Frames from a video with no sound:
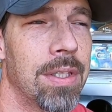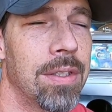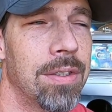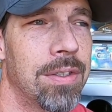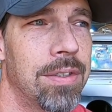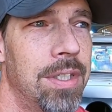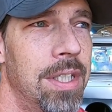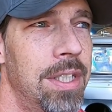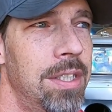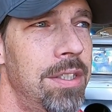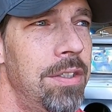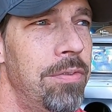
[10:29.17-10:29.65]

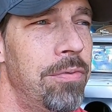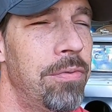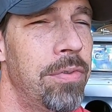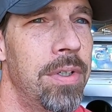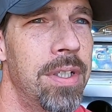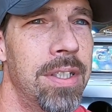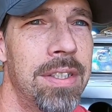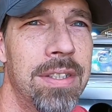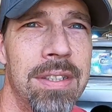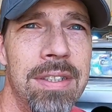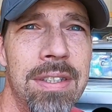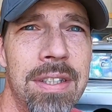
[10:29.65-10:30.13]
60
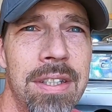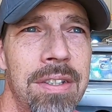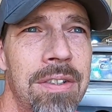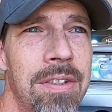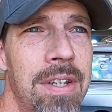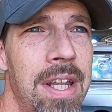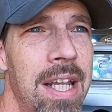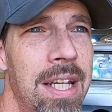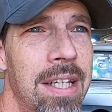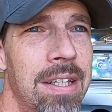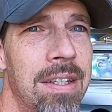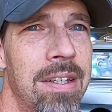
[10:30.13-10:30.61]
foot still
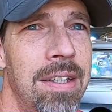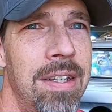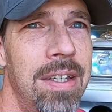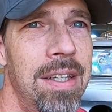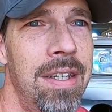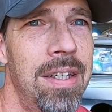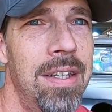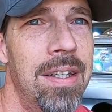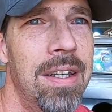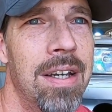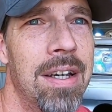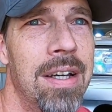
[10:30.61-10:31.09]
not
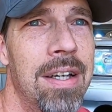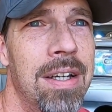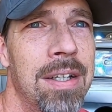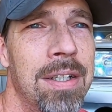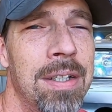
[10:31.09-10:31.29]
good.